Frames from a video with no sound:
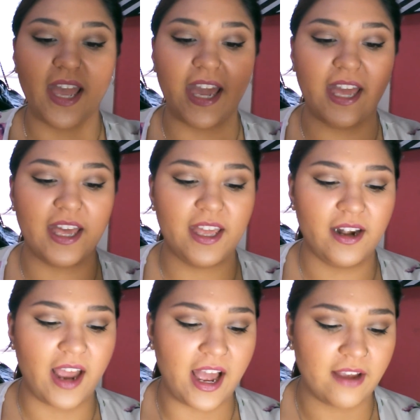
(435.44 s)

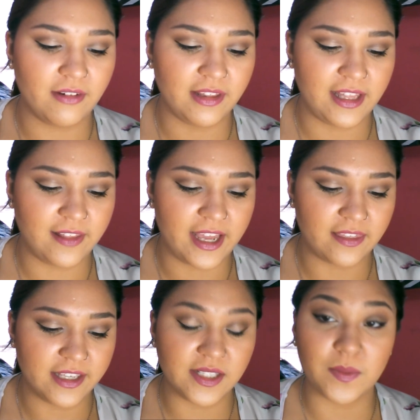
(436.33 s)
And I really
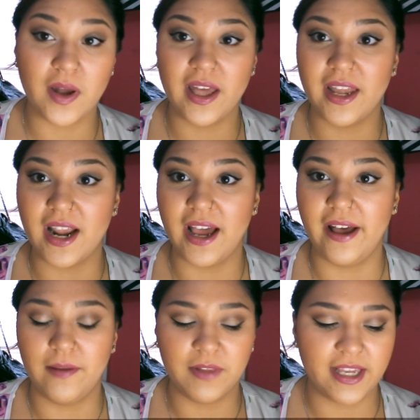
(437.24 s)
like this one,
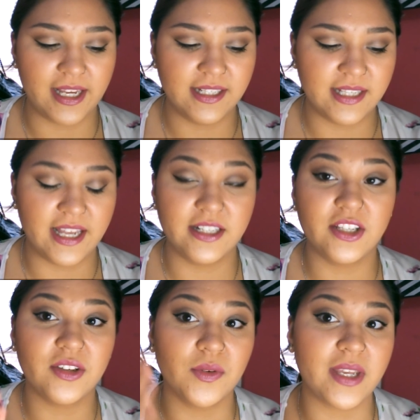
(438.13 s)
like I said,
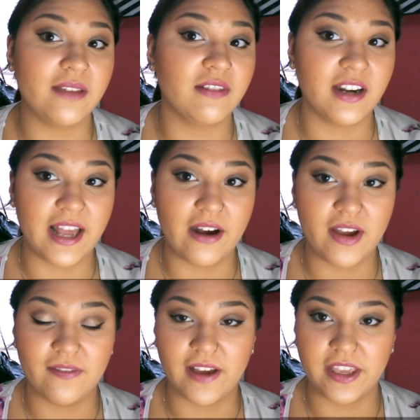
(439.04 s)
to even it
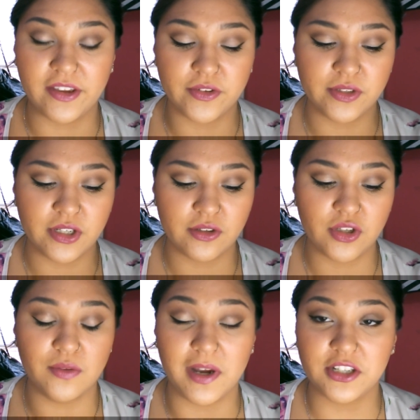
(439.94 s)
out if I used
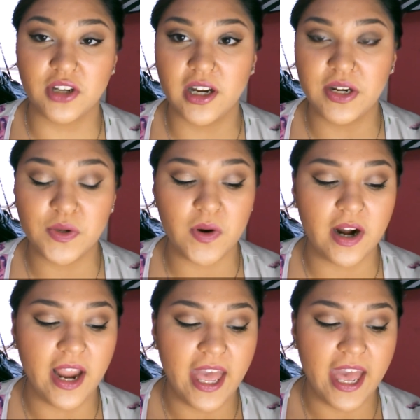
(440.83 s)
too much
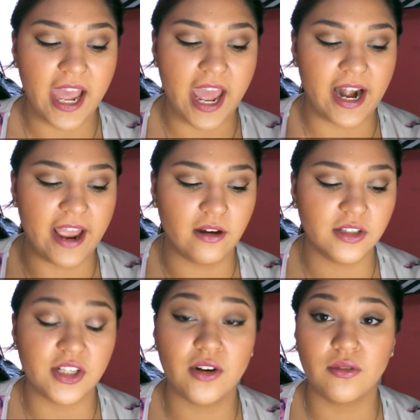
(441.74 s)
contour. And I
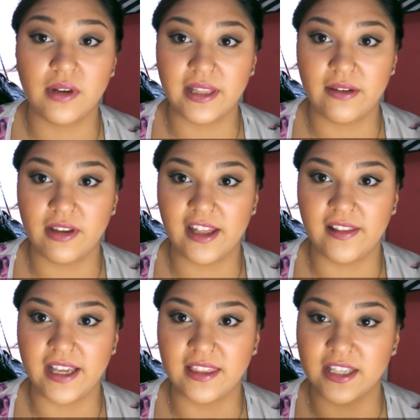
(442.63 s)
also really, really
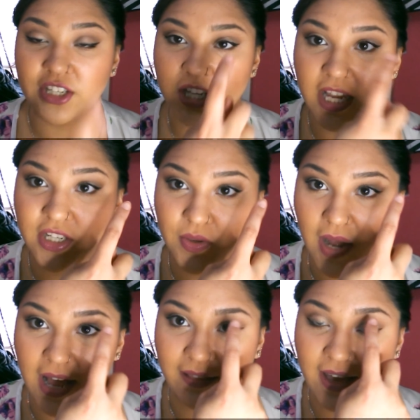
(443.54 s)
like this shade to
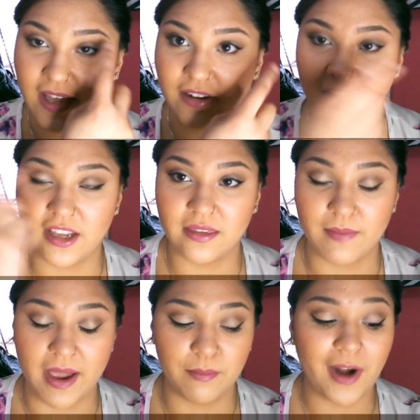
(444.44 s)
highlight underneath
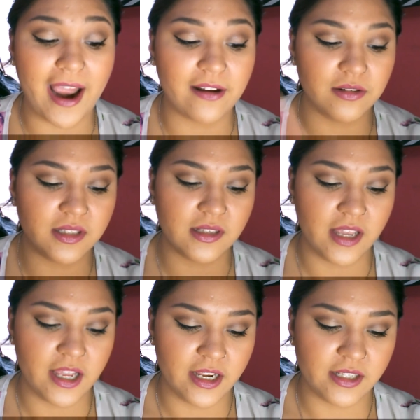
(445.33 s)
my brows.
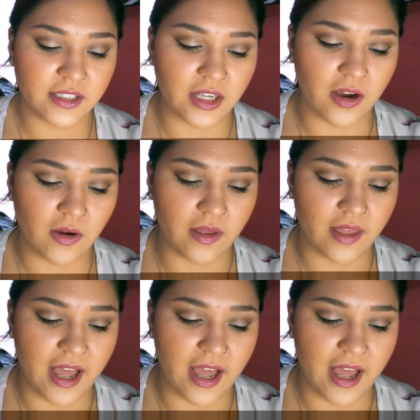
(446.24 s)
So